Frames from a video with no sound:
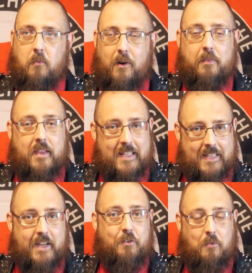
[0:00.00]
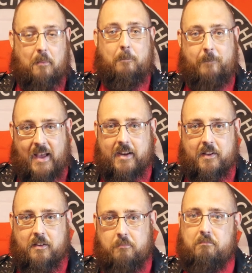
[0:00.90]
wealthy elite who are backing
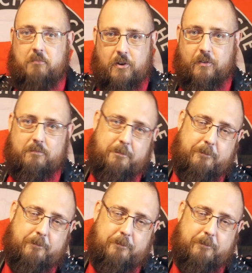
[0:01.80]
them, you're...